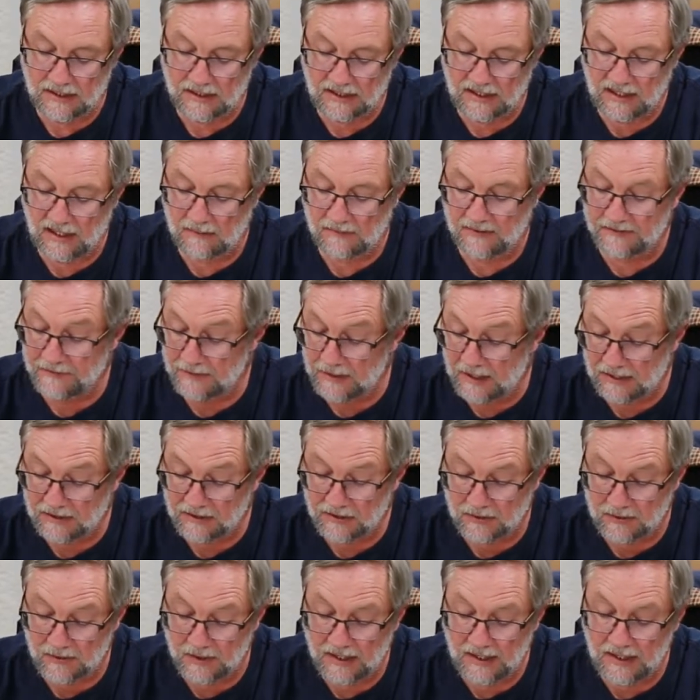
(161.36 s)

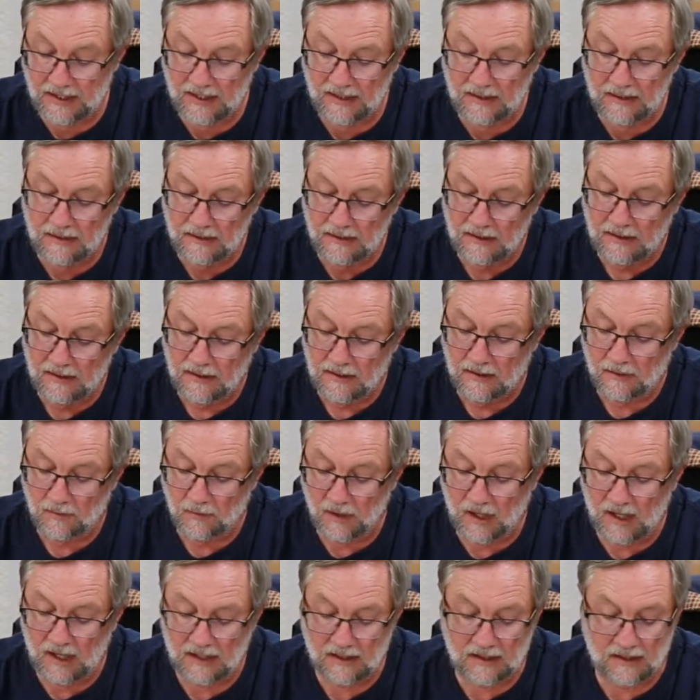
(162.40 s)
camouflage gray,
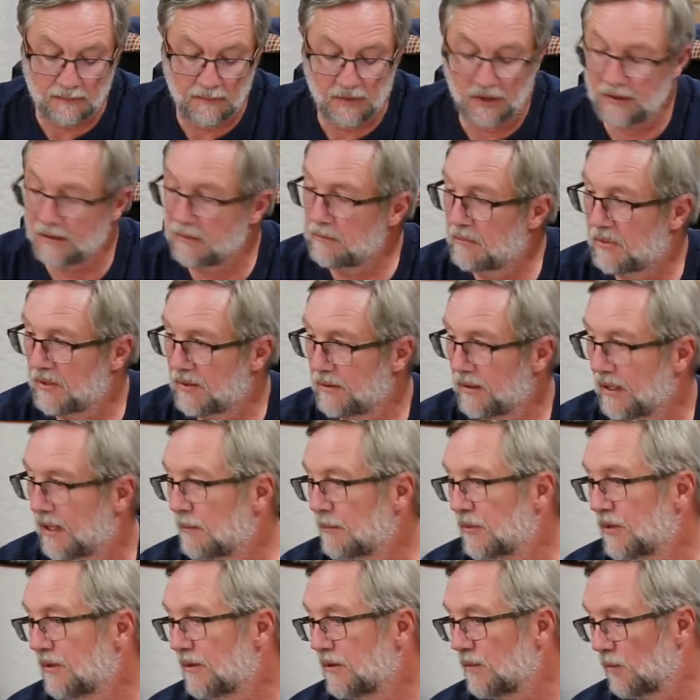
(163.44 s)
raw umber, and burnt
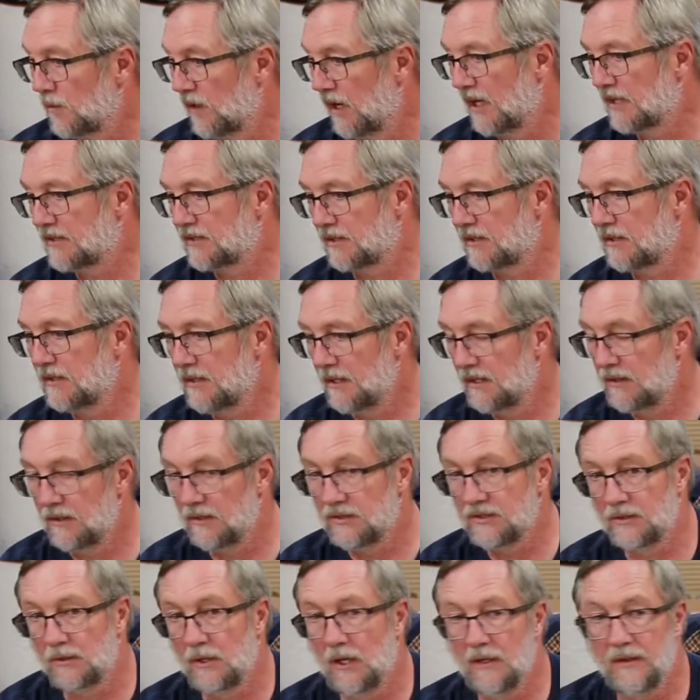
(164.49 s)
umber and rust. And
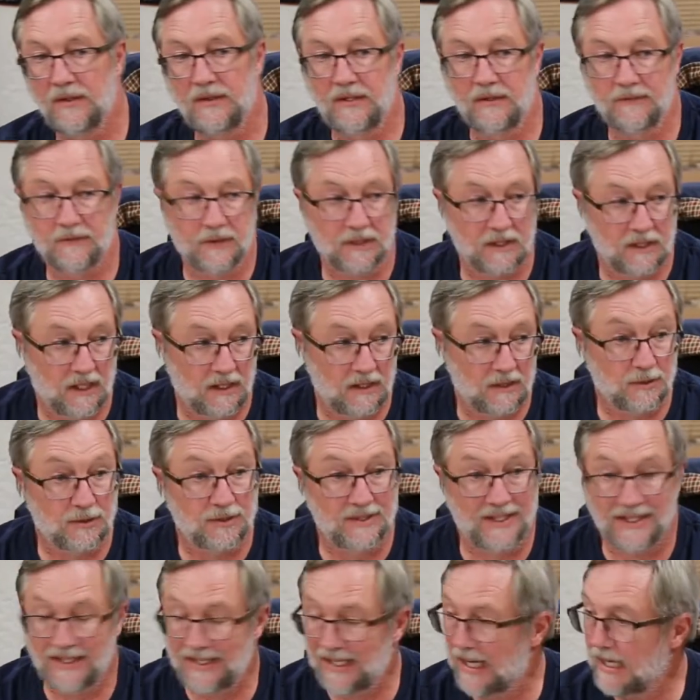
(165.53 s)
those are all the different colors
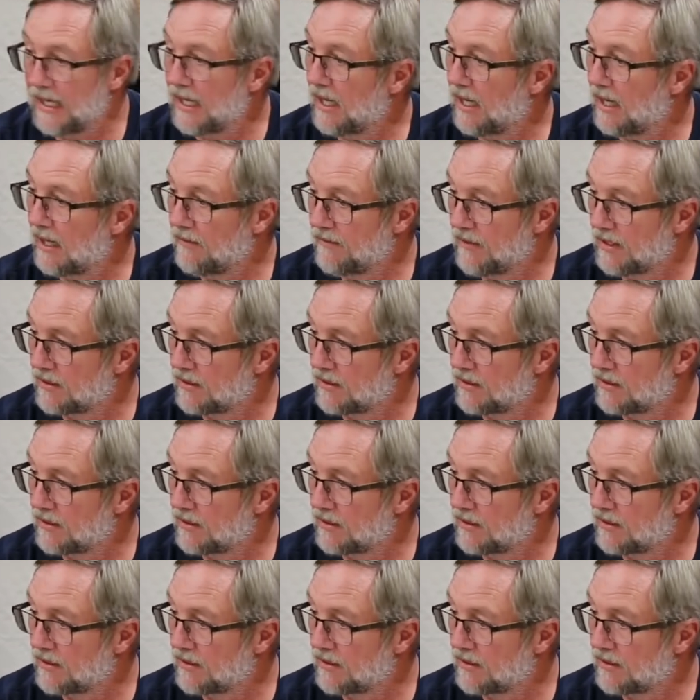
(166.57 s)
that they have.